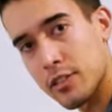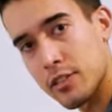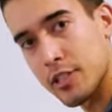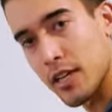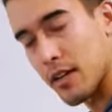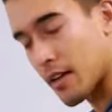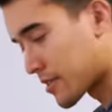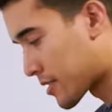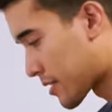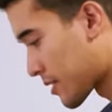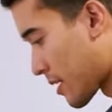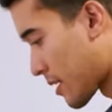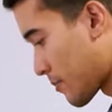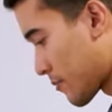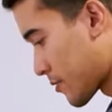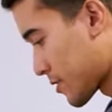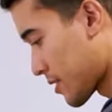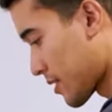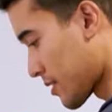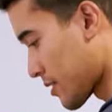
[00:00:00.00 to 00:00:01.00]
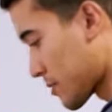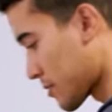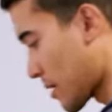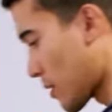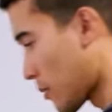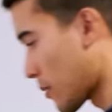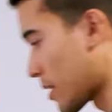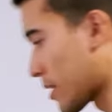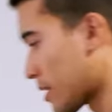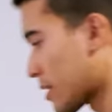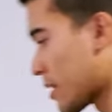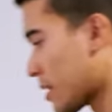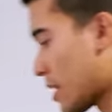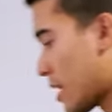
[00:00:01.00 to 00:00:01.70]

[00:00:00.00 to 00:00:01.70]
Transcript: Shout out to them for sending this my way.